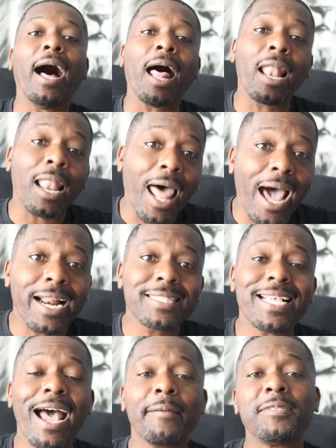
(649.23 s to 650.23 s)
A lot of
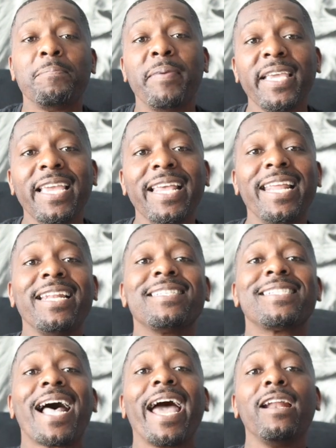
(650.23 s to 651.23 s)
times being
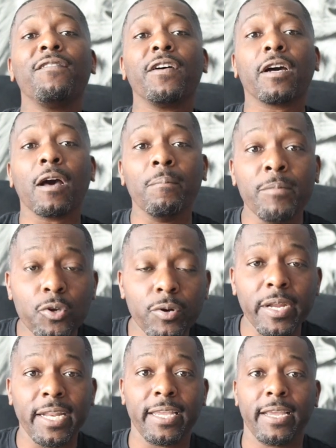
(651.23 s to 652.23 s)
inside of a
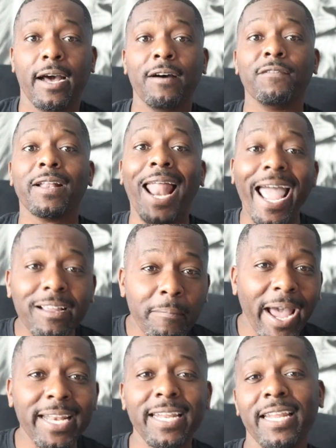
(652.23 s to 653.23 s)
community of
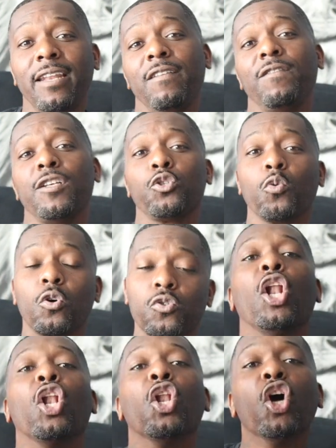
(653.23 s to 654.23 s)
like-minded individuals,
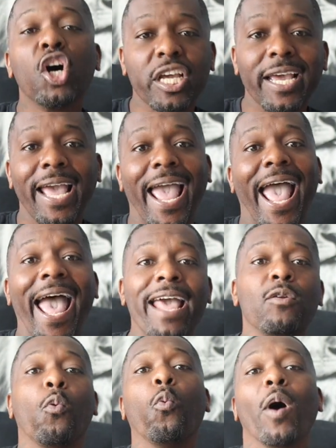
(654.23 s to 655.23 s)
look at
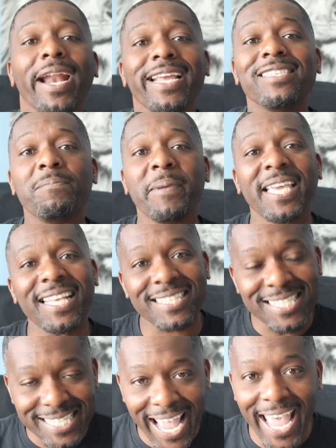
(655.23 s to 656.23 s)
what is being
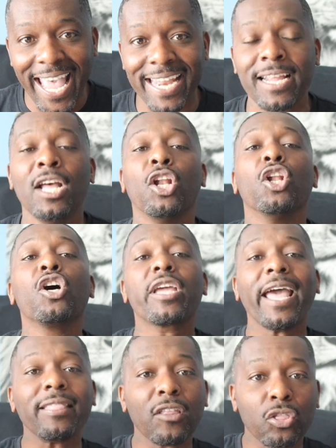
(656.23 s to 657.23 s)
said. Look
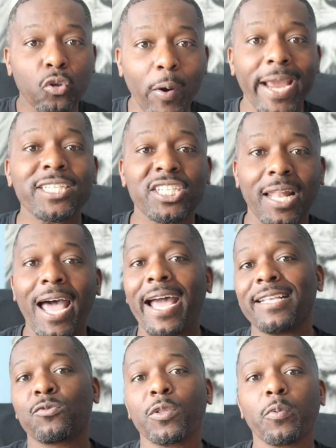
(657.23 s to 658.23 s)
at the thresh
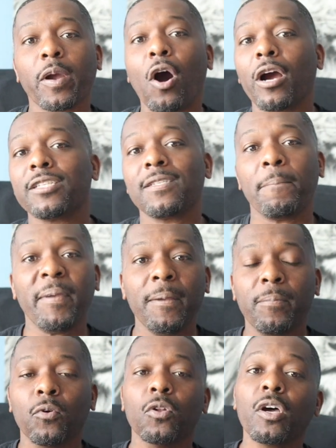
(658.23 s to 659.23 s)
lines with regards to
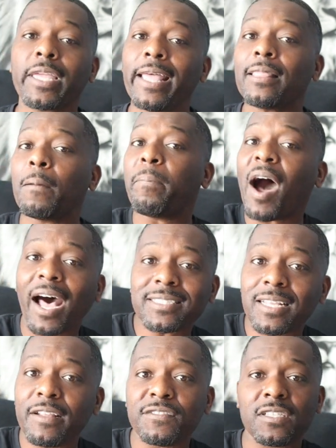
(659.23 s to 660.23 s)
people. Look at the
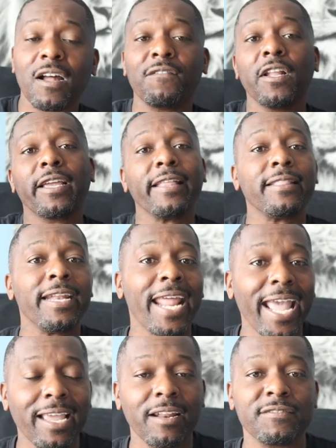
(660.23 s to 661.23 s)
positive stuff. Look at the
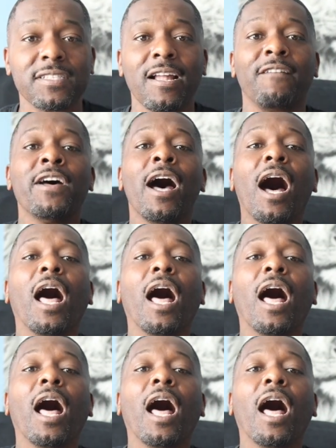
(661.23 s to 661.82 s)
negative stuff.